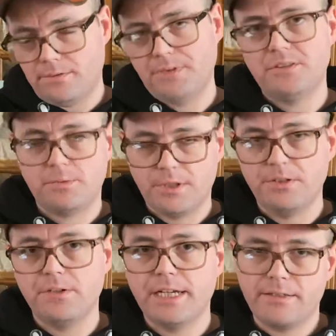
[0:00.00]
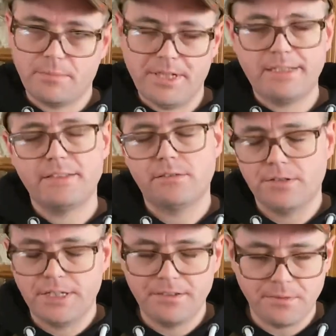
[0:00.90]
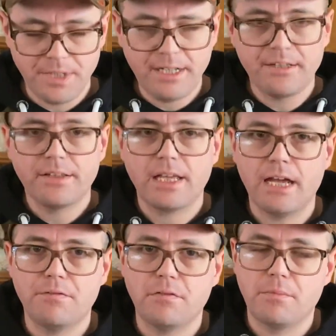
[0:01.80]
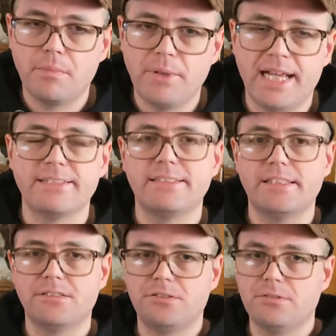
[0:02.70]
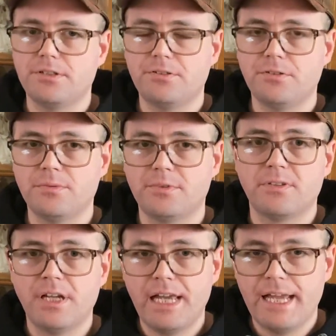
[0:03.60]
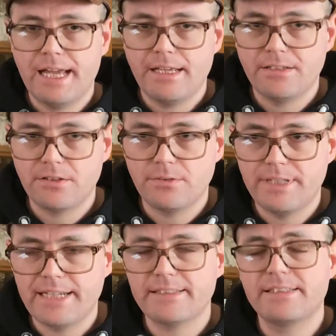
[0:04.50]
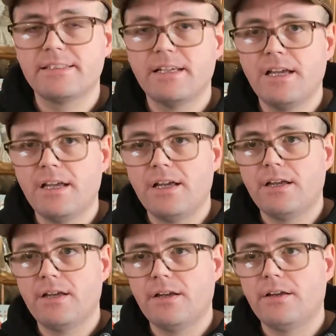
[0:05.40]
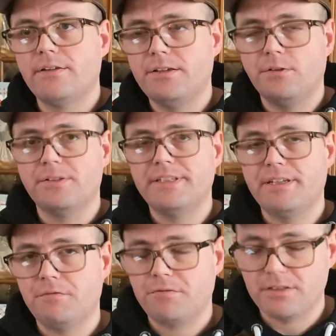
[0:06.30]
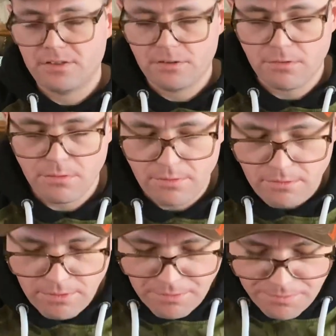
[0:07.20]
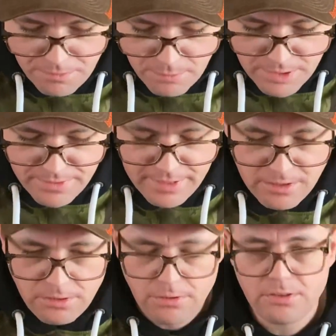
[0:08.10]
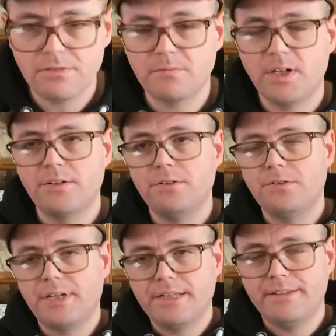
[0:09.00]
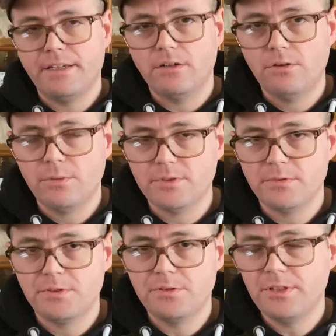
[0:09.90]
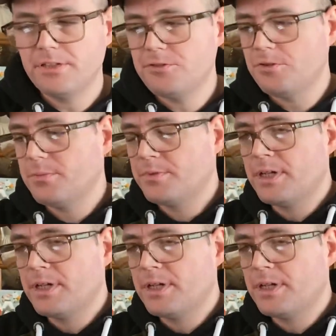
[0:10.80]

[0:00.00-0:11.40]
which one you get, the basic or the intermediate, have plastic shooting tubes. So that's the only difference. So if you want the exclusive model, you'll get the aluminum shooting tube